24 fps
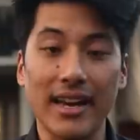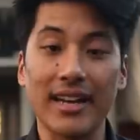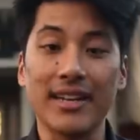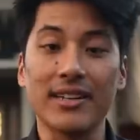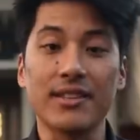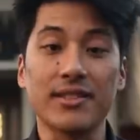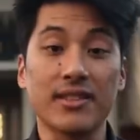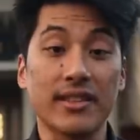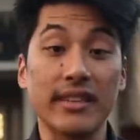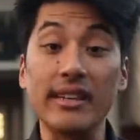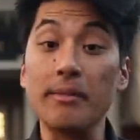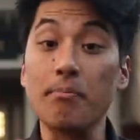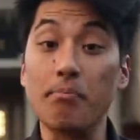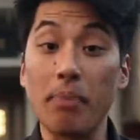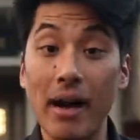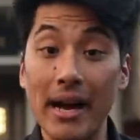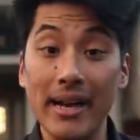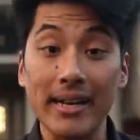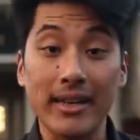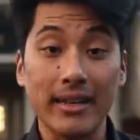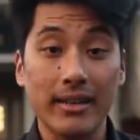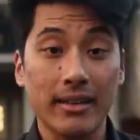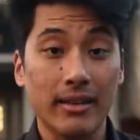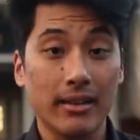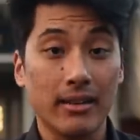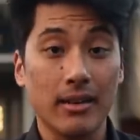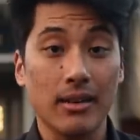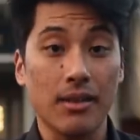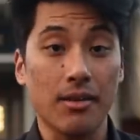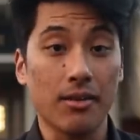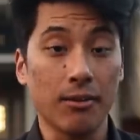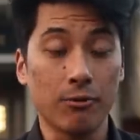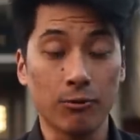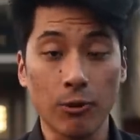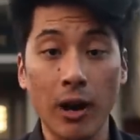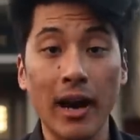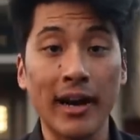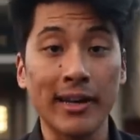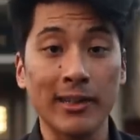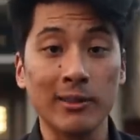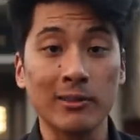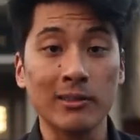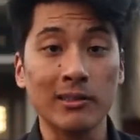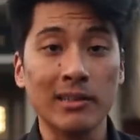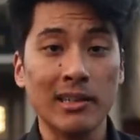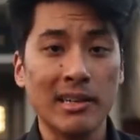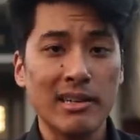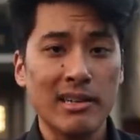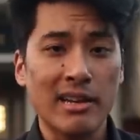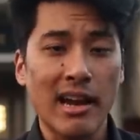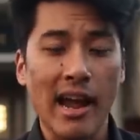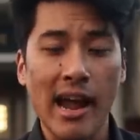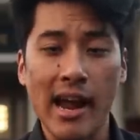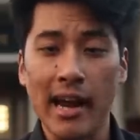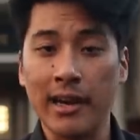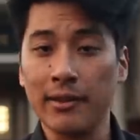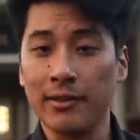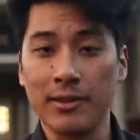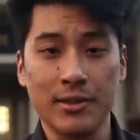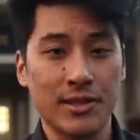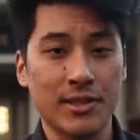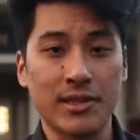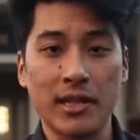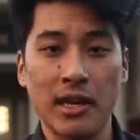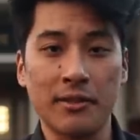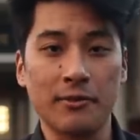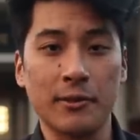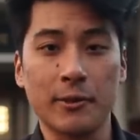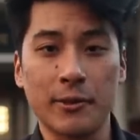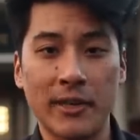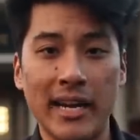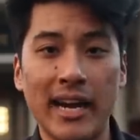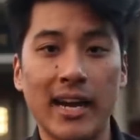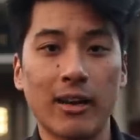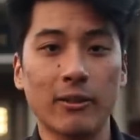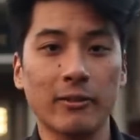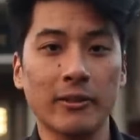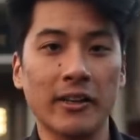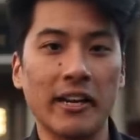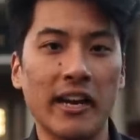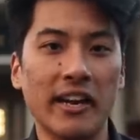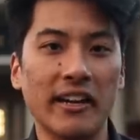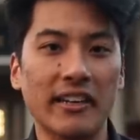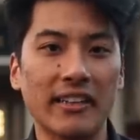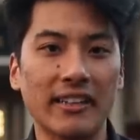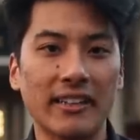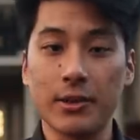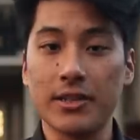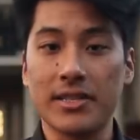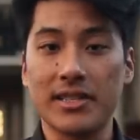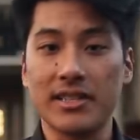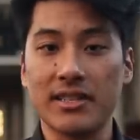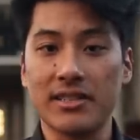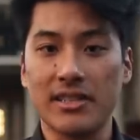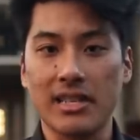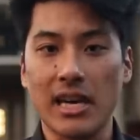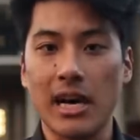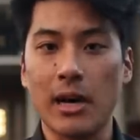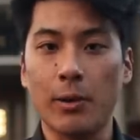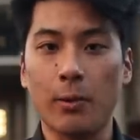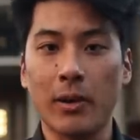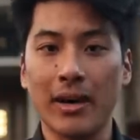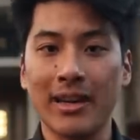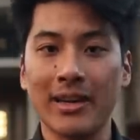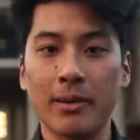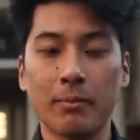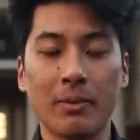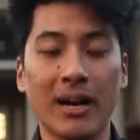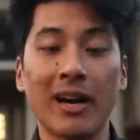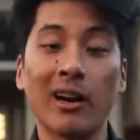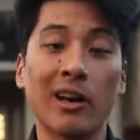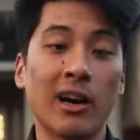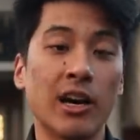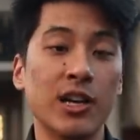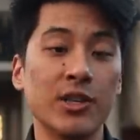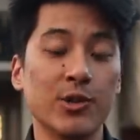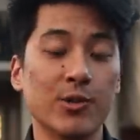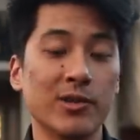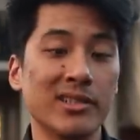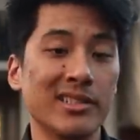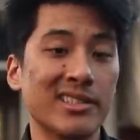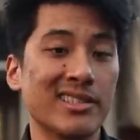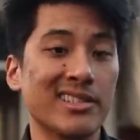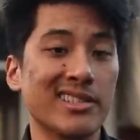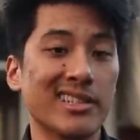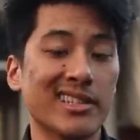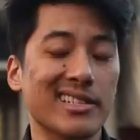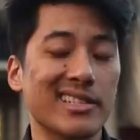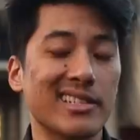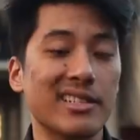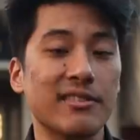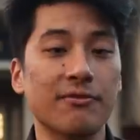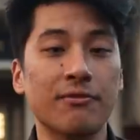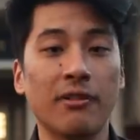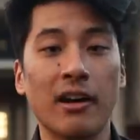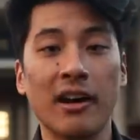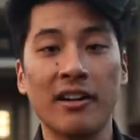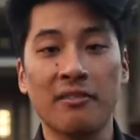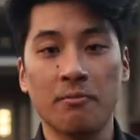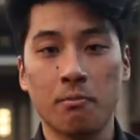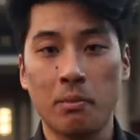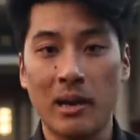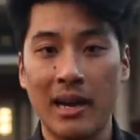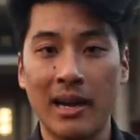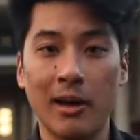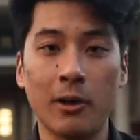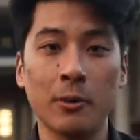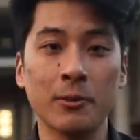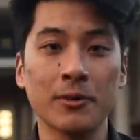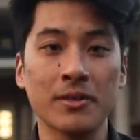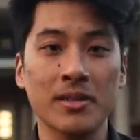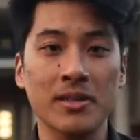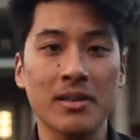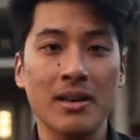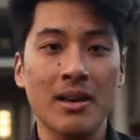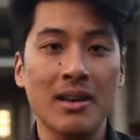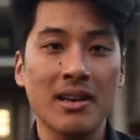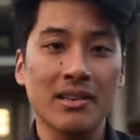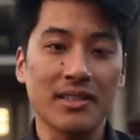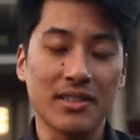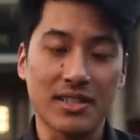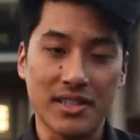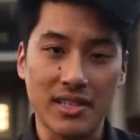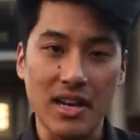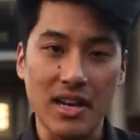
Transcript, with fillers: That is the bike, the rider, and the stuff you're carrying. For instance, I weigh about 165 pounds. The